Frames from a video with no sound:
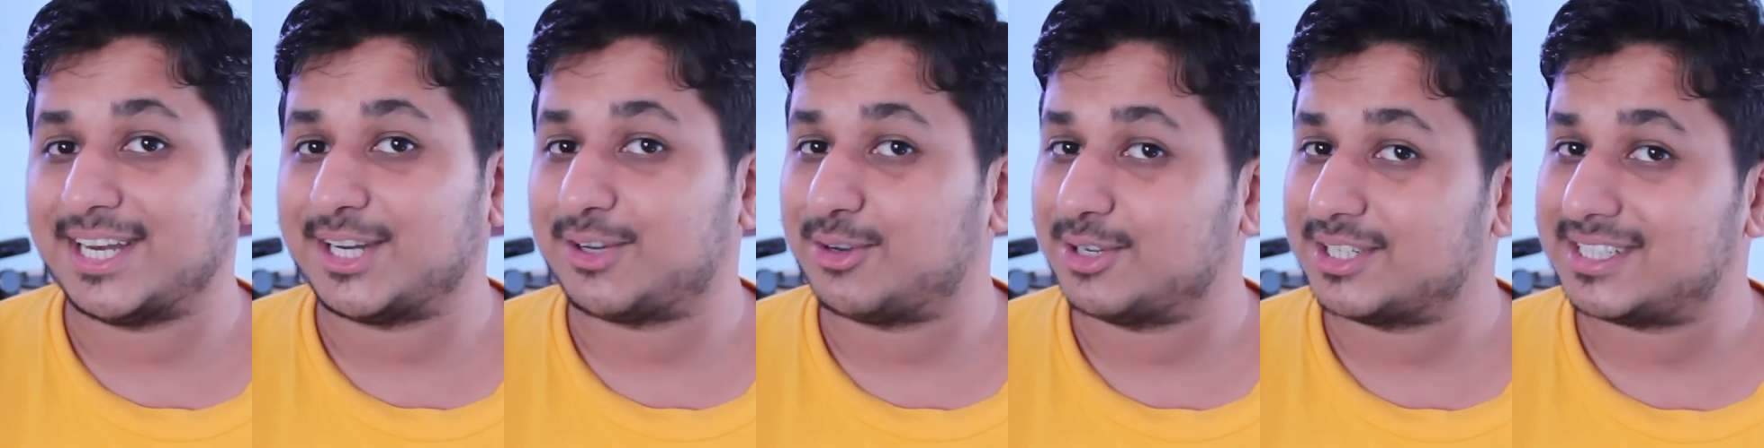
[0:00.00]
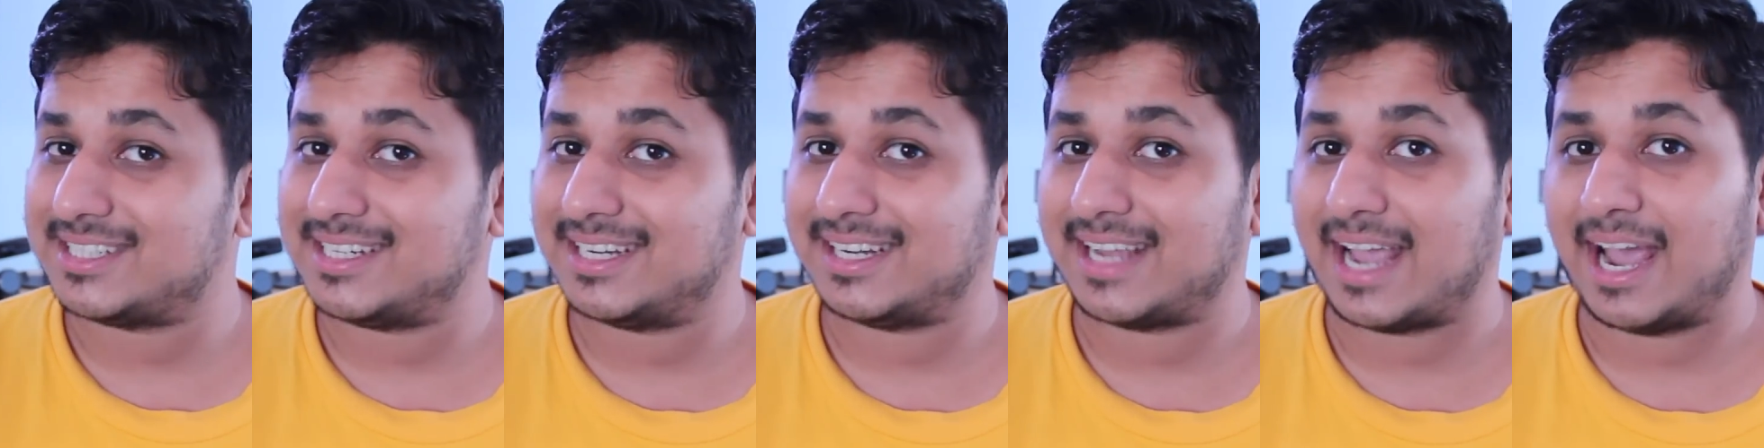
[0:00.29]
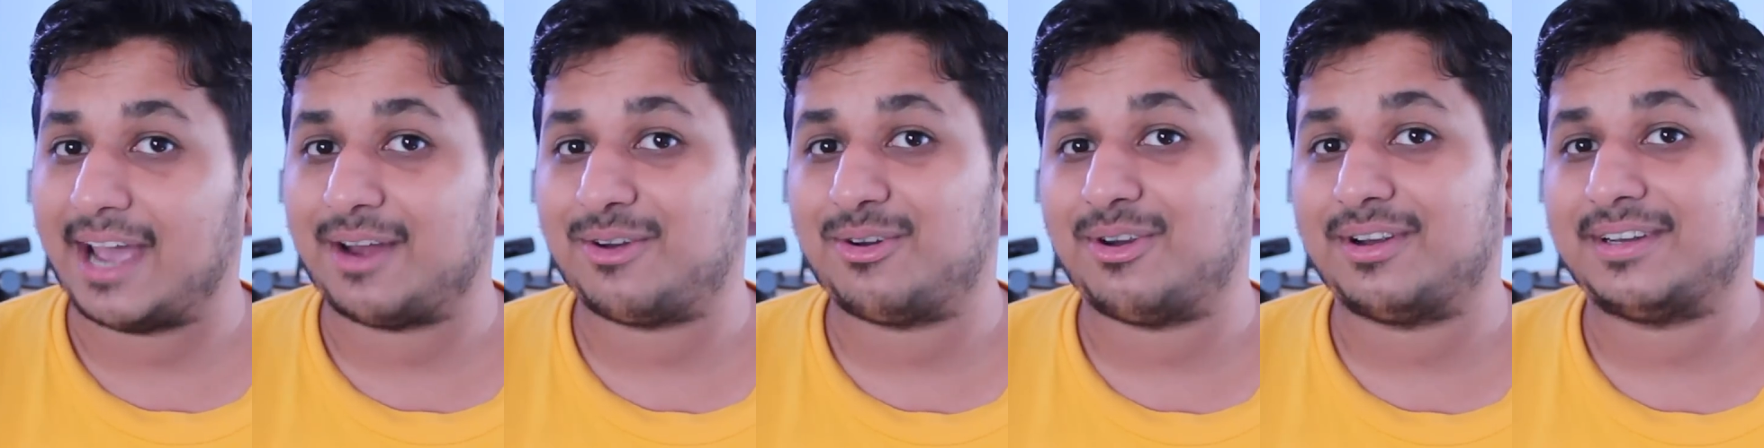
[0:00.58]
interesting
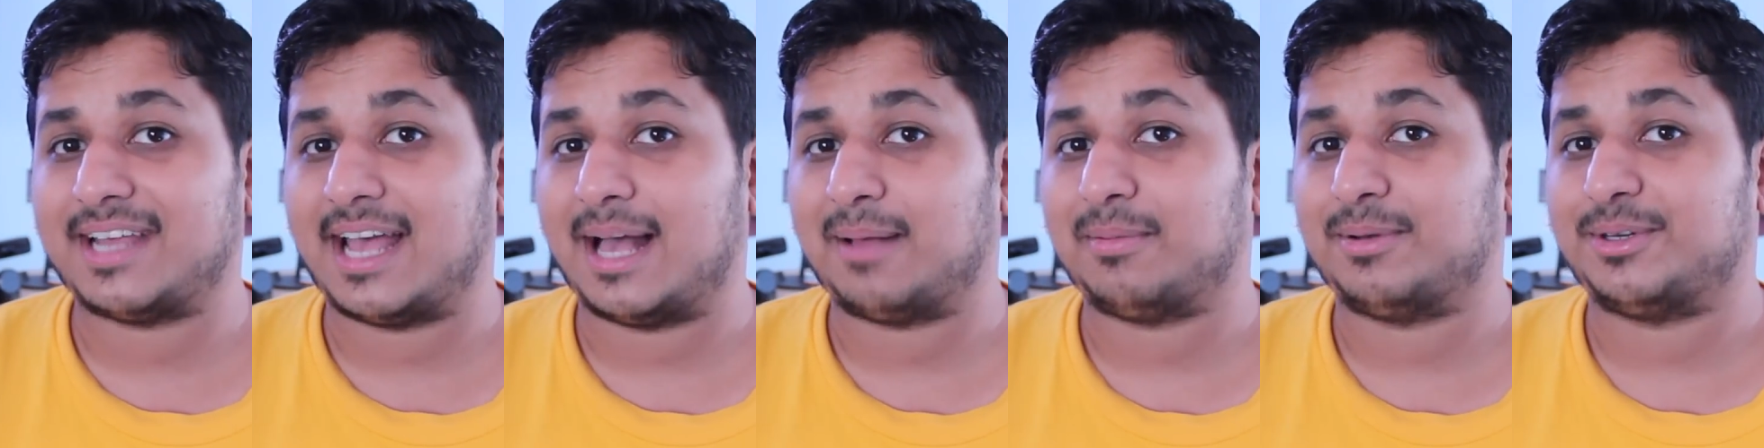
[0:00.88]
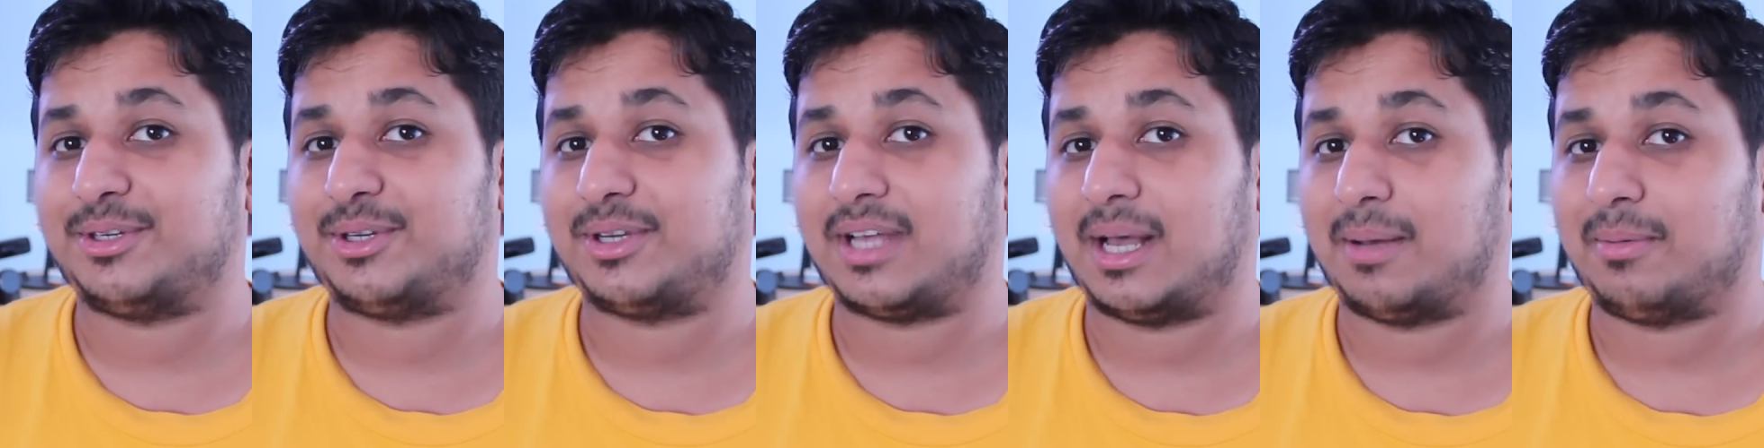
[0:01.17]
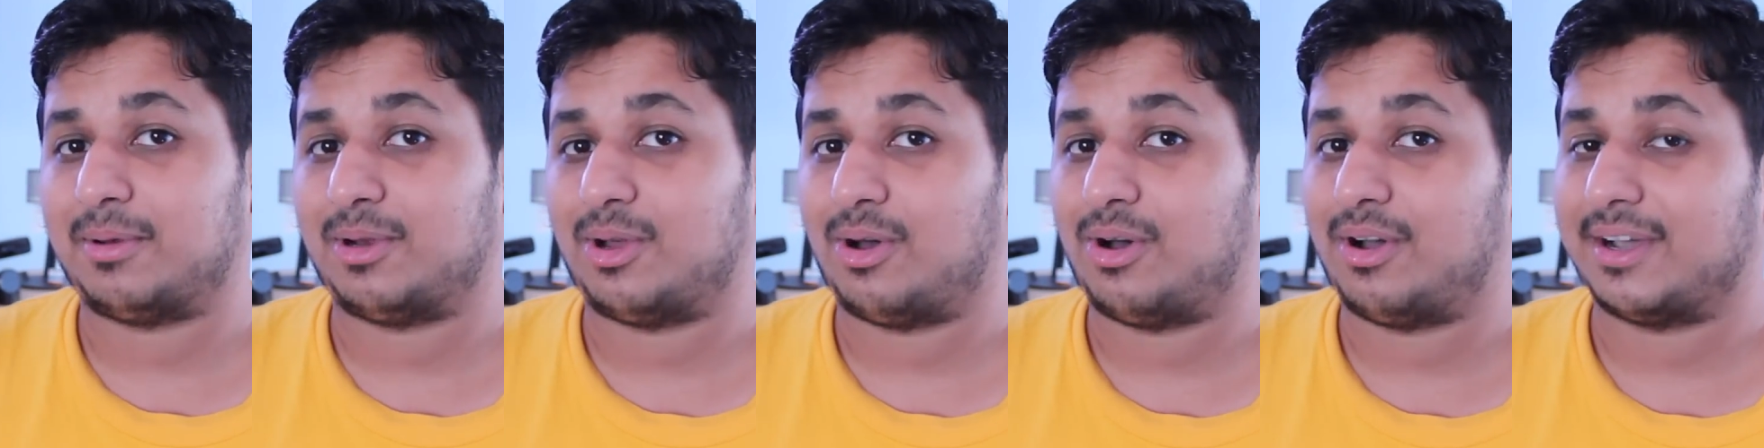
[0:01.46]
Android tablet to
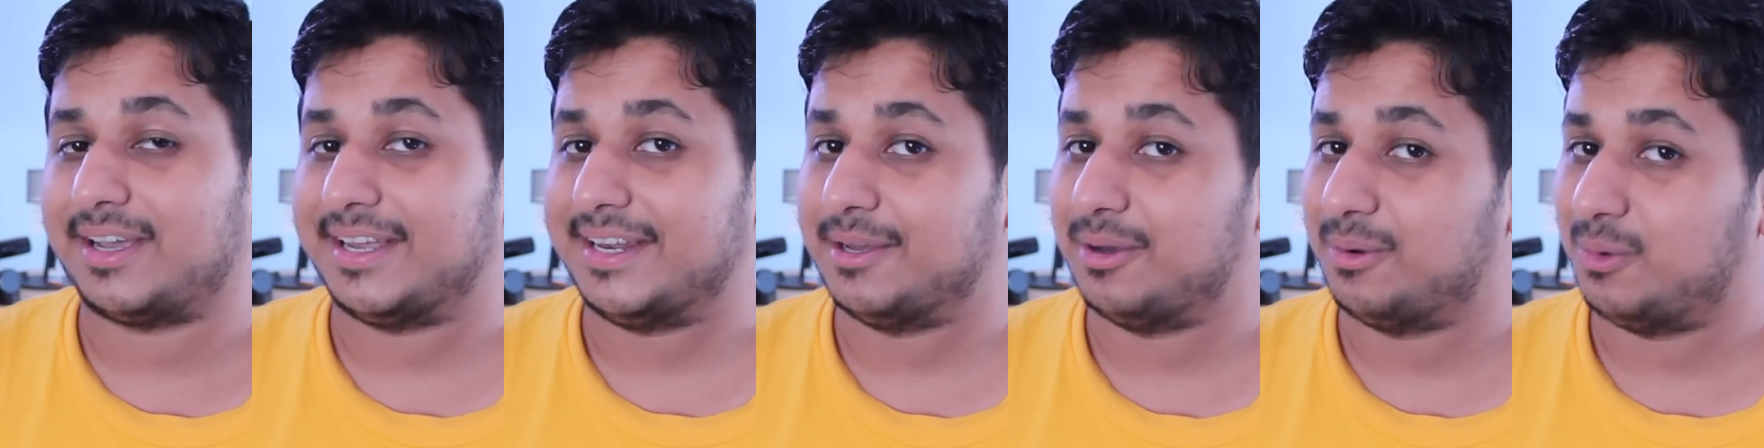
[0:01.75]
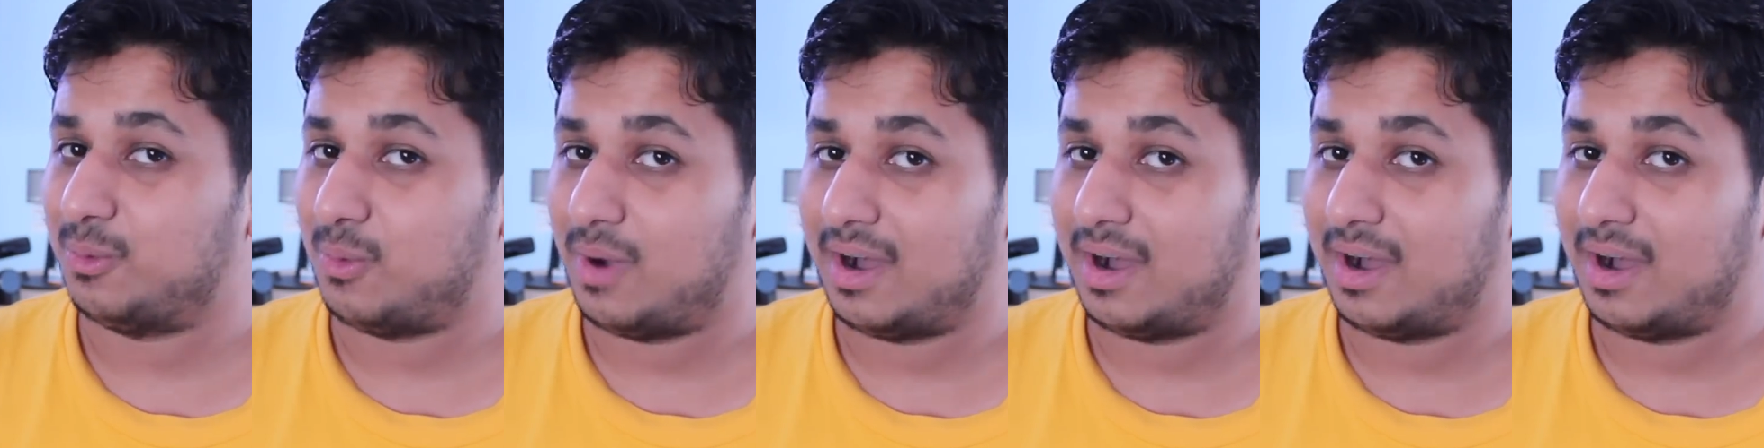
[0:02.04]
come along in a